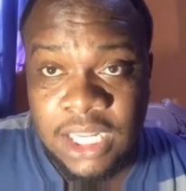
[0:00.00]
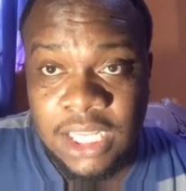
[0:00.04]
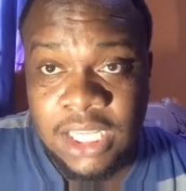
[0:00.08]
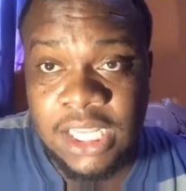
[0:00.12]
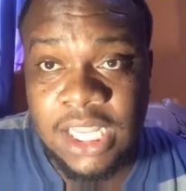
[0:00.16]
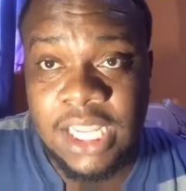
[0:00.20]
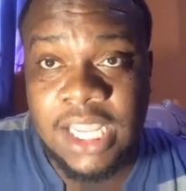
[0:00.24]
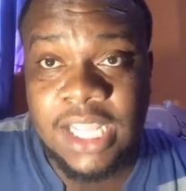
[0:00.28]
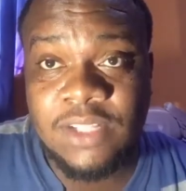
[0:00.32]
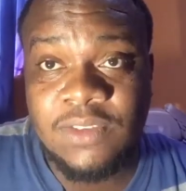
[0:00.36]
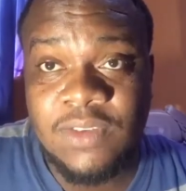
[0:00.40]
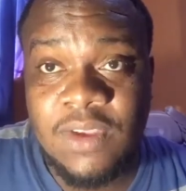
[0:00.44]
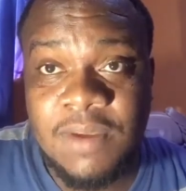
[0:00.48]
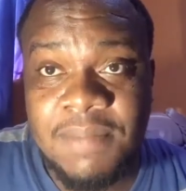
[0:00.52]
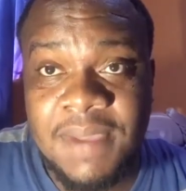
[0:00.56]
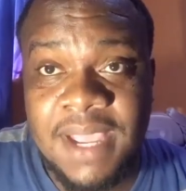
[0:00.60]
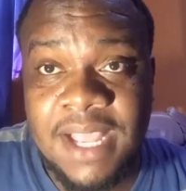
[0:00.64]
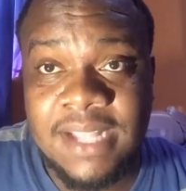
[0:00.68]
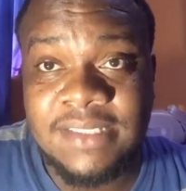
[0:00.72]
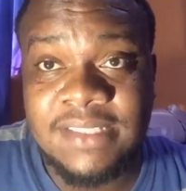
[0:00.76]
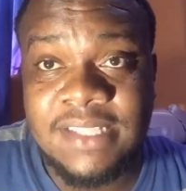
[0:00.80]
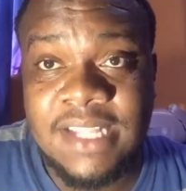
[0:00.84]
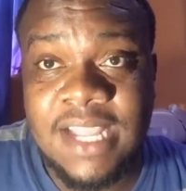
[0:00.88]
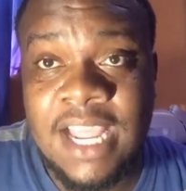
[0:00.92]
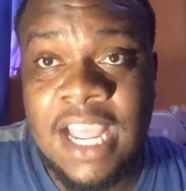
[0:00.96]
You get to me
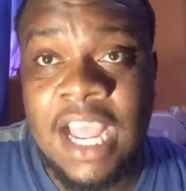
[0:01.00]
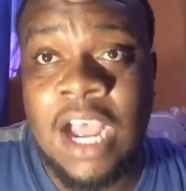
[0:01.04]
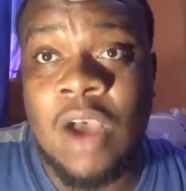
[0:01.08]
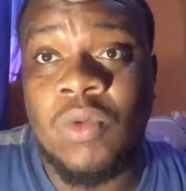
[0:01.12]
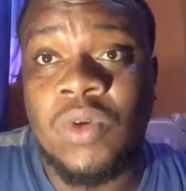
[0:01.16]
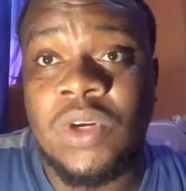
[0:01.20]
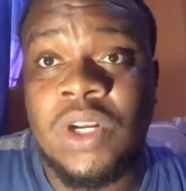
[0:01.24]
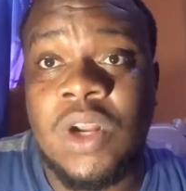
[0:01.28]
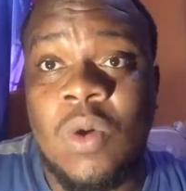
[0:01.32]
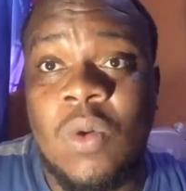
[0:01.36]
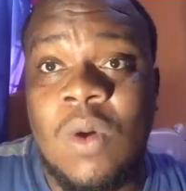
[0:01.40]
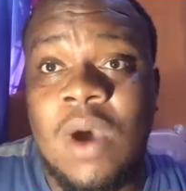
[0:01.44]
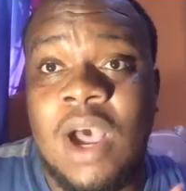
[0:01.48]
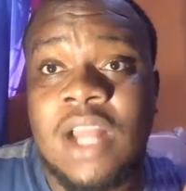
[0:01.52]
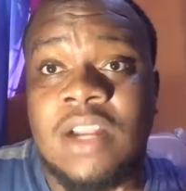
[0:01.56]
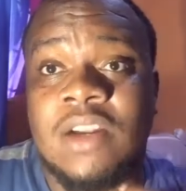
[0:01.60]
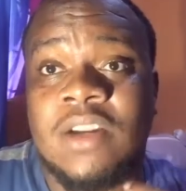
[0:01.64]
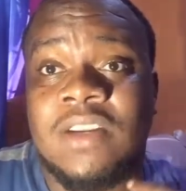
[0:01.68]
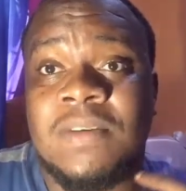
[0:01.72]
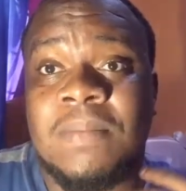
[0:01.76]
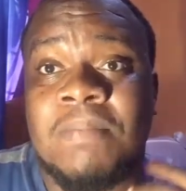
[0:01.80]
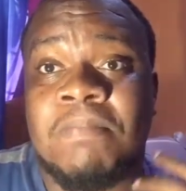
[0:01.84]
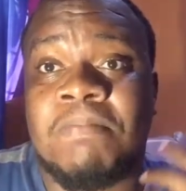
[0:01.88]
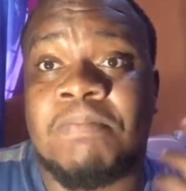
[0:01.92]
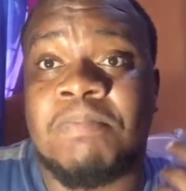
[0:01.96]
and say, and we don't want
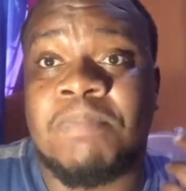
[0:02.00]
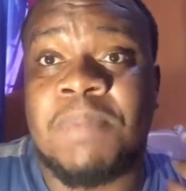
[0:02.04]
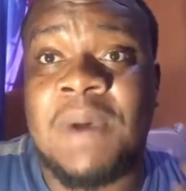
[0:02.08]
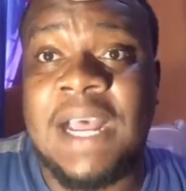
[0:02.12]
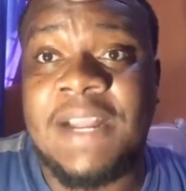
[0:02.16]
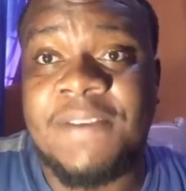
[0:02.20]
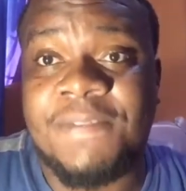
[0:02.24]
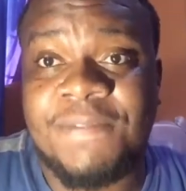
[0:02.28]
nothing bad